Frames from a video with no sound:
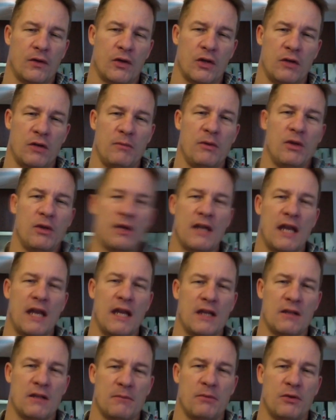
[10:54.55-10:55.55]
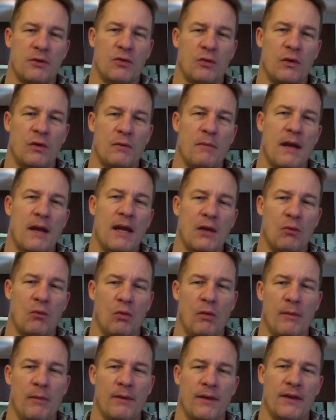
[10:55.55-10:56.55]
communication between men and
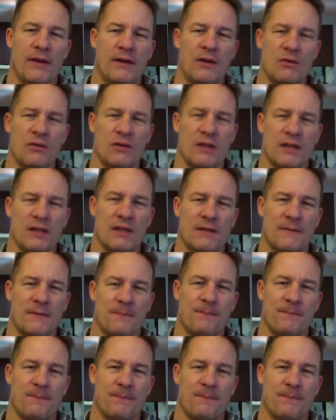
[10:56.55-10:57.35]
women, that there's this